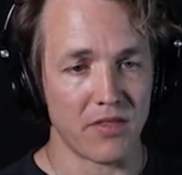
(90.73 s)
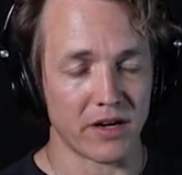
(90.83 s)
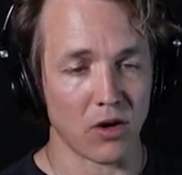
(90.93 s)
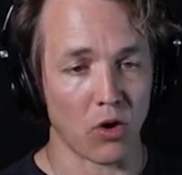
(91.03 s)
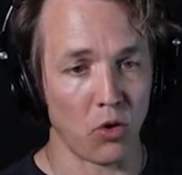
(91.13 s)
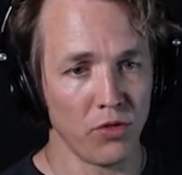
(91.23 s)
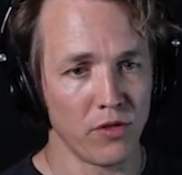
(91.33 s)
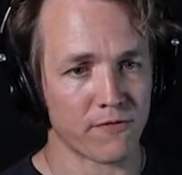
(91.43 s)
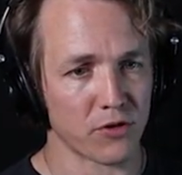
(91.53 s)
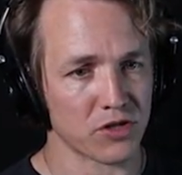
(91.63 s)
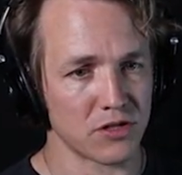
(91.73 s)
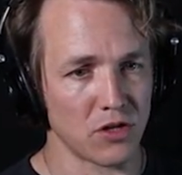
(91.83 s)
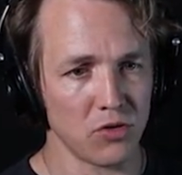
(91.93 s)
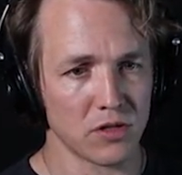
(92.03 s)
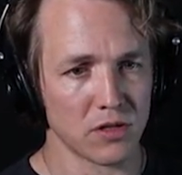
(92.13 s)
then I hold the first
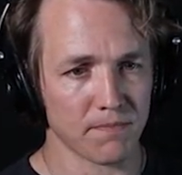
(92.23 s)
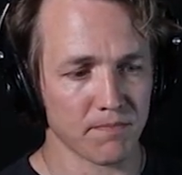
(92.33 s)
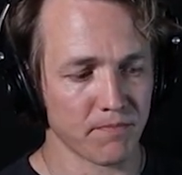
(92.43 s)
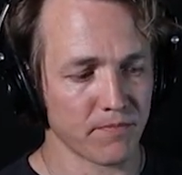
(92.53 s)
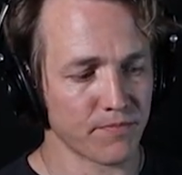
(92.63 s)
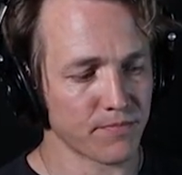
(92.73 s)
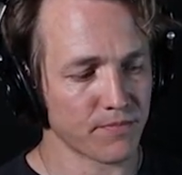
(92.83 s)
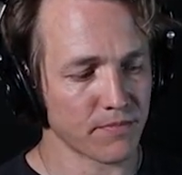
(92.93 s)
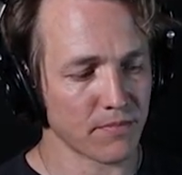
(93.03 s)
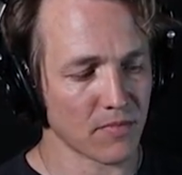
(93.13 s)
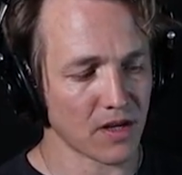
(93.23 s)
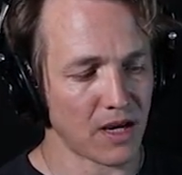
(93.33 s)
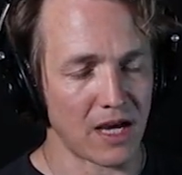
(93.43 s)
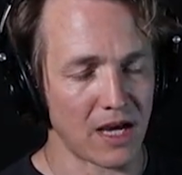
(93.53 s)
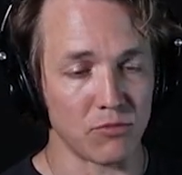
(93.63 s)
note
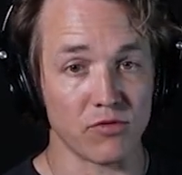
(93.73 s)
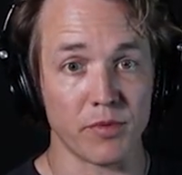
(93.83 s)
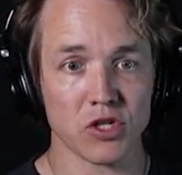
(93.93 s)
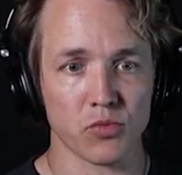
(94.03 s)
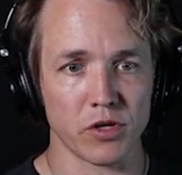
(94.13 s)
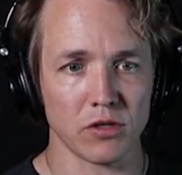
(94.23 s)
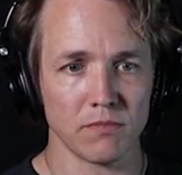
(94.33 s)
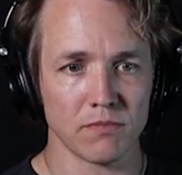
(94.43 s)
and move the pitch wheel,